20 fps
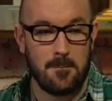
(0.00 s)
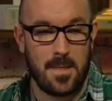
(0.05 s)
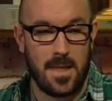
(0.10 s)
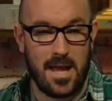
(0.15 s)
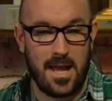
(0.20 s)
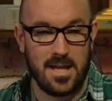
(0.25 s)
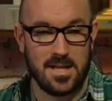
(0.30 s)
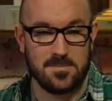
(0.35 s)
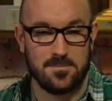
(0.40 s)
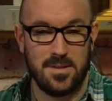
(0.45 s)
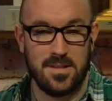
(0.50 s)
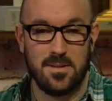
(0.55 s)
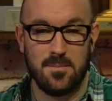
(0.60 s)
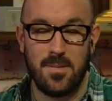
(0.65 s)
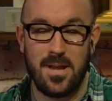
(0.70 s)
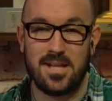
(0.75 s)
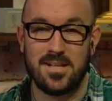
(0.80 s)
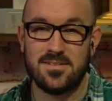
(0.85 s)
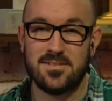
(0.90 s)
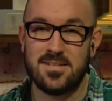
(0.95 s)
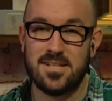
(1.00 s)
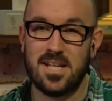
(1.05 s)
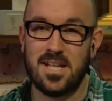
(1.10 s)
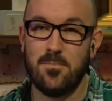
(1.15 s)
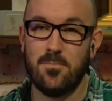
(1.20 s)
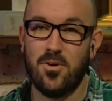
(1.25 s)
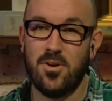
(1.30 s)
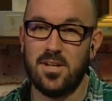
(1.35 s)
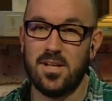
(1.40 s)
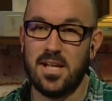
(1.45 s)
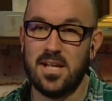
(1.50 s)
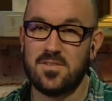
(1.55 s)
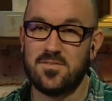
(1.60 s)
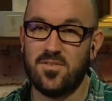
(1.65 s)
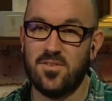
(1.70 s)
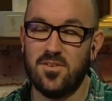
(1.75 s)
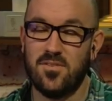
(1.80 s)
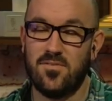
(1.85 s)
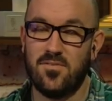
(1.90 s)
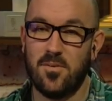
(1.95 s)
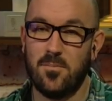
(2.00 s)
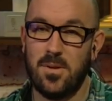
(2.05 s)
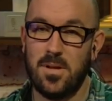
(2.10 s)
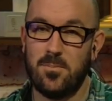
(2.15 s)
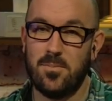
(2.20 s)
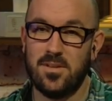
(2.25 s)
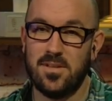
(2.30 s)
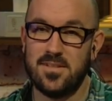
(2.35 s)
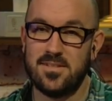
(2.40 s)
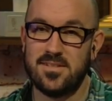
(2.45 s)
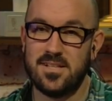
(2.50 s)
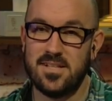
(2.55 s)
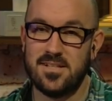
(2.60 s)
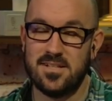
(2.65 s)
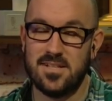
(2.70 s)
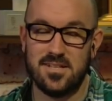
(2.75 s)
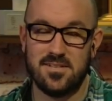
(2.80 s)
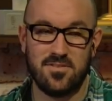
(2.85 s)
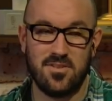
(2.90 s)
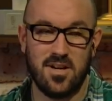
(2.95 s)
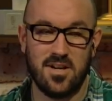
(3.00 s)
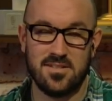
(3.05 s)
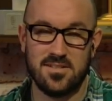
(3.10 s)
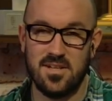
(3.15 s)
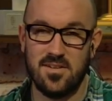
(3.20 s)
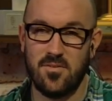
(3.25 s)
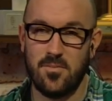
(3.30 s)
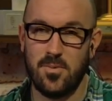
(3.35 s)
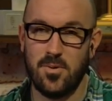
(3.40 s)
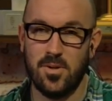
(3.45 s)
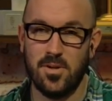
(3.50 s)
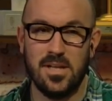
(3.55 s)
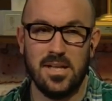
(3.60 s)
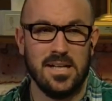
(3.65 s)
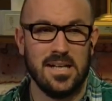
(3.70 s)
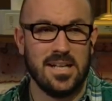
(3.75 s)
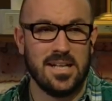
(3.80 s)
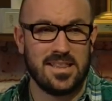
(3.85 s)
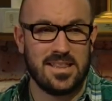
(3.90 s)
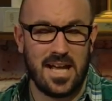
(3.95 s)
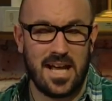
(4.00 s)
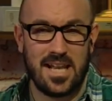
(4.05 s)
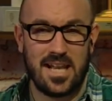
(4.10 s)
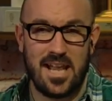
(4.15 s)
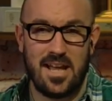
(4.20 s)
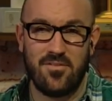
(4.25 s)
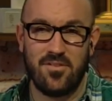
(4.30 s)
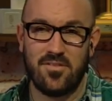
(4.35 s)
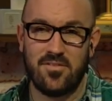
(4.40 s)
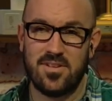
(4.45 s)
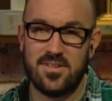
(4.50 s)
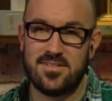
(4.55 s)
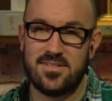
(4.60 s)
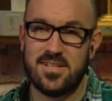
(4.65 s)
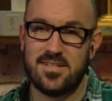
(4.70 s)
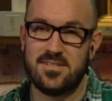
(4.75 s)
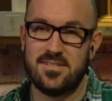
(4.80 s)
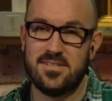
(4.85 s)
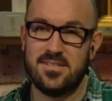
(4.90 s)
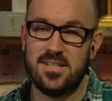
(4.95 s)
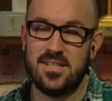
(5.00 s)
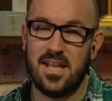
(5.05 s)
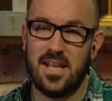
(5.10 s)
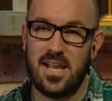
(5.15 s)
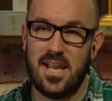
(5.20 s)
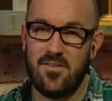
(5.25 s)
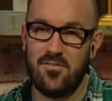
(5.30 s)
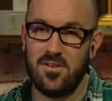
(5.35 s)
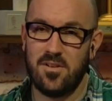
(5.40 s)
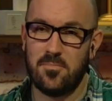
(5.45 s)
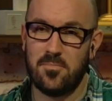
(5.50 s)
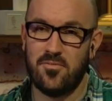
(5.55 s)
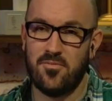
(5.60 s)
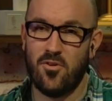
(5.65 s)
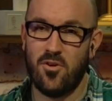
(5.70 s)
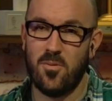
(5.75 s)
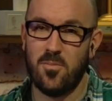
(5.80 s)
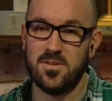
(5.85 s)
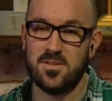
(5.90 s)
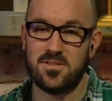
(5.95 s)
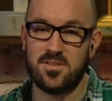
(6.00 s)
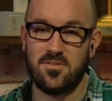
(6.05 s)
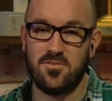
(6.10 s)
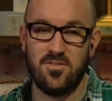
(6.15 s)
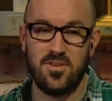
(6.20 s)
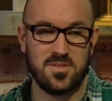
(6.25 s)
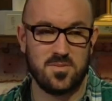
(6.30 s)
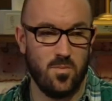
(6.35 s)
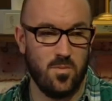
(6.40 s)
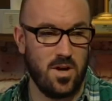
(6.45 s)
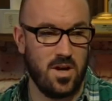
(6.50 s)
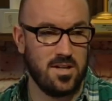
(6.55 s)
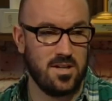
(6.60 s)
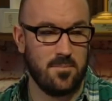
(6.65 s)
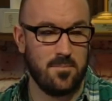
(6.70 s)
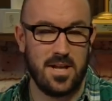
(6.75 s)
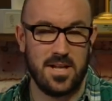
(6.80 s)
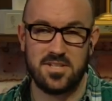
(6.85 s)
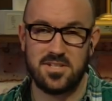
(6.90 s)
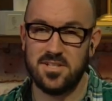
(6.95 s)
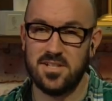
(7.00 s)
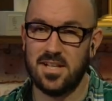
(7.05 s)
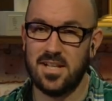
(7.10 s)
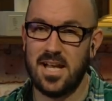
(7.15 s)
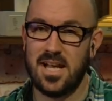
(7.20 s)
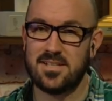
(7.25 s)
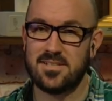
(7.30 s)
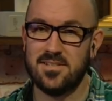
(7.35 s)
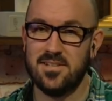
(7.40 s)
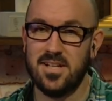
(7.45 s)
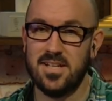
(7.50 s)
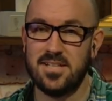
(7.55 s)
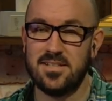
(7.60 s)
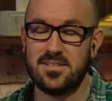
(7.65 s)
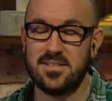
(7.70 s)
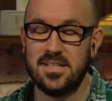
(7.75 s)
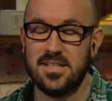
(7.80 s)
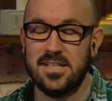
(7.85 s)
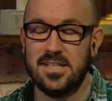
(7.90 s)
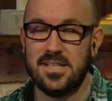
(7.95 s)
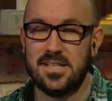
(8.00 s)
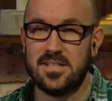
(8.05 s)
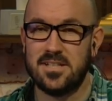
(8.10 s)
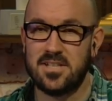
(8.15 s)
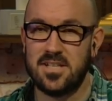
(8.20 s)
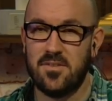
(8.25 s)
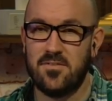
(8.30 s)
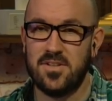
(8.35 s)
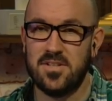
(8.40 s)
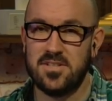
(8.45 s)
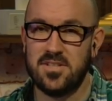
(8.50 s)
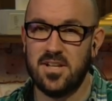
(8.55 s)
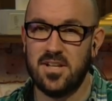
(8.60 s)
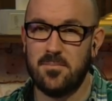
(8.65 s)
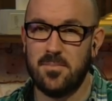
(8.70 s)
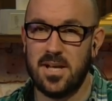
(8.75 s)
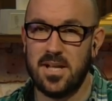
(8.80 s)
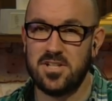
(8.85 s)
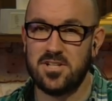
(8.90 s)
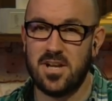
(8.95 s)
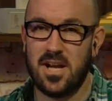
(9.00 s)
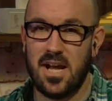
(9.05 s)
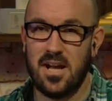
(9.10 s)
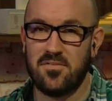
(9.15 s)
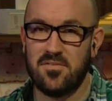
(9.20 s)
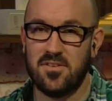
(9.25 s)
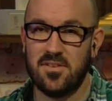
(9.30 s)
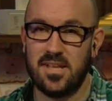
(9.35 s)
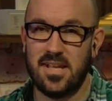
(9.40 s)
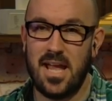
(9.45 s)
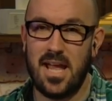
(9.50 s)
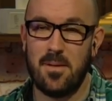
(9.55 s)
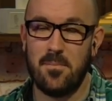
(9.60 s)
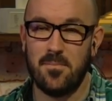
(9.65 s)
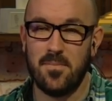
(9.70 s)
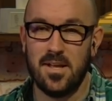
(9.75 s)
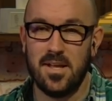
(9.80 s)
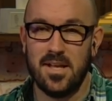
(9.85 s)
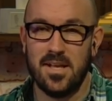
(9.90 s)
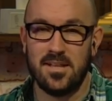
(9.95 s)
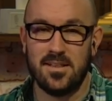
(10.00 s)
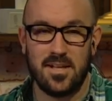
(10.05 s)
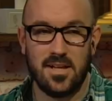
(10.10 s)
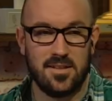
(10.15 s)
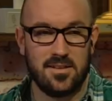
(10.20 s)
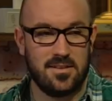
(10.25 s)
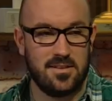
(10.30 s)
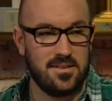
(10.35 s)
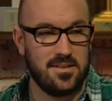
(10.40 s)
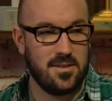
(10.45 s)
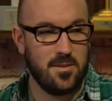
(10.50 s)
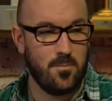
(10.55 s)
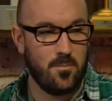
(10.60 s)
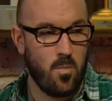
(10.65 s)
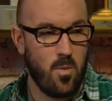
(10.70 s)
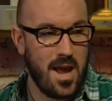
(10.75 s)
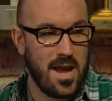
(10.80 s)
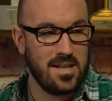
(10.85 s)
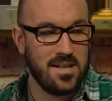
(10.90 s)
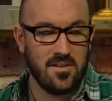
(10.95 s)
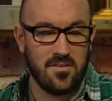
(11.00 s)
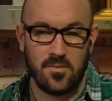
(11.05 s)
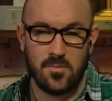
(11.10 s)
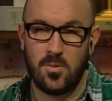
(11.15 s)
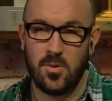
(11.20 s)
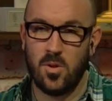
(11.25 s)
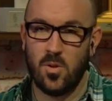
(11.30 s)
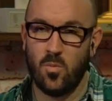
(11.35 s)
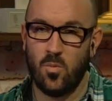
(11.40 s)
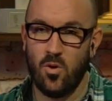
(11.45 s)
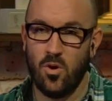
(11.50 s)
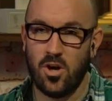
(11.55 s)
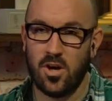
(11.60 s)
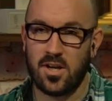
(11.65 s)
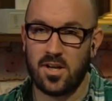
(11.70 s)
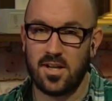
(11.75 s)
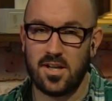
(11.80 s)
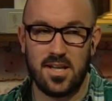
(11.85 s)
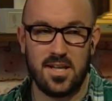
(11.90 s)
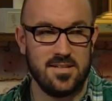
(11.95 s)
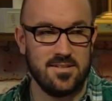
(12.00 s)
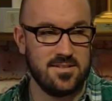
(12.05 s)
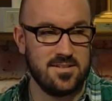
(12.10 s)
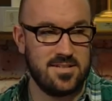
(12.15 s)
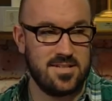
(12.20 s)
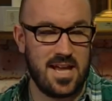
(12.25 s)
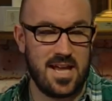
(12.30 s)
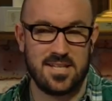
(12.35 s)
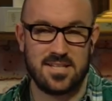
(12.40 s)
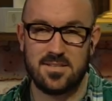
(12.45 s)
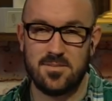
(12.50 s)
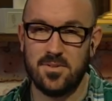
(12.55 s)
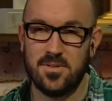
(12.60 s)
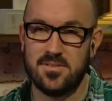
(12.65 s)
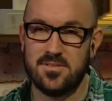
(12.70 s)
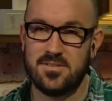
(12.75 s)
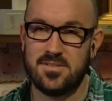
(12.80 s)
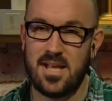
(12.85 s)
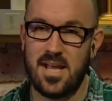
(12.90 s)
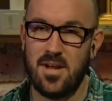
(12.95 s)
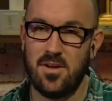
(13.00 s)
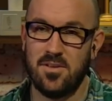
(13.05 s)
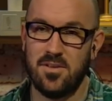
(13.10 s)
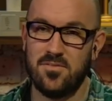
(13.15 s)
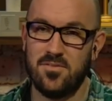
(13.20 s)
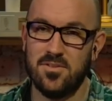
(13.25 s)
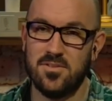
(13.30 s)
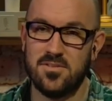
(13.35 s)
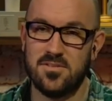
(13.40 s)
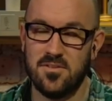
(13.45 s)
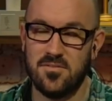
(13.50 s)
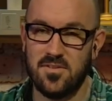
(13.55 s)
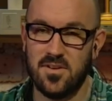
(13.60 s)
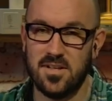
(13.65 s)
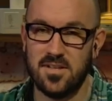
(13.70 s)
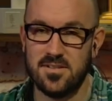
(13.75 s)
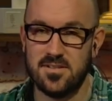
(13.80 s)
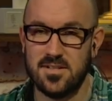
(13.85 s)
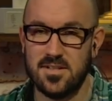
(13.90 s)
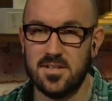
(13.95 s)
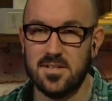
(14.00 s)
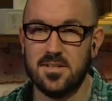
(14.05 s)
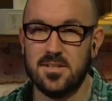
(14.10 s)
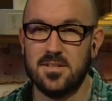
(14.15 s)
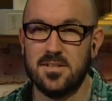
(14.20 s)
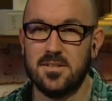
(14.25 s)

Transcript: Uh, has been the main sticking point, I guess, for, for people this season as regards Liverpool. That level of consistency, that level of performance. Chris Wilder mentioned it last night, the Sheffield United manager, after the game, that the way Liverpool work is a testament to how they've done so far this year.